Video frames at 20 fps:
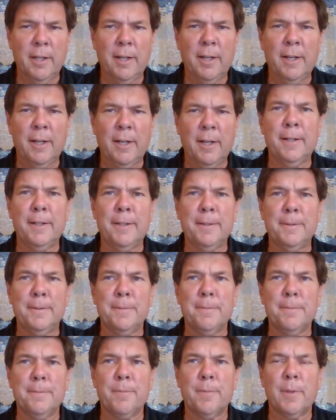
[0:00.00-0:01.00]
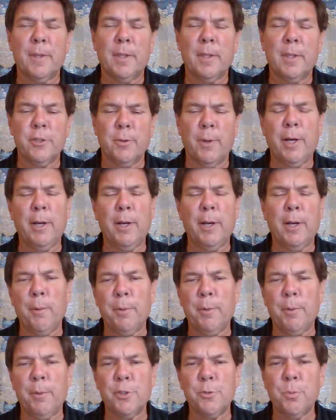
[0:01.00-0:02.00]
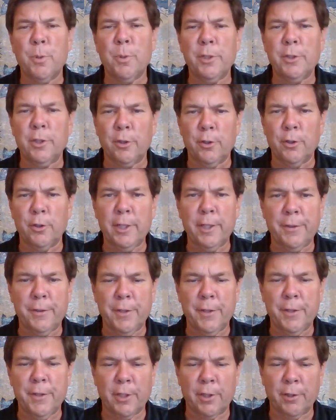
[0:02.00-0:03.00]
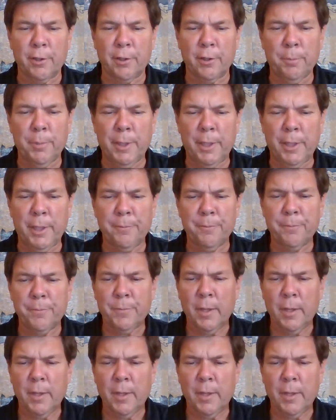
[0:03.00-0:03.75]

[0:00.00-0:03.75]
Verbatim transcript: Uh, so, anyway, we just want to look at this a little bit.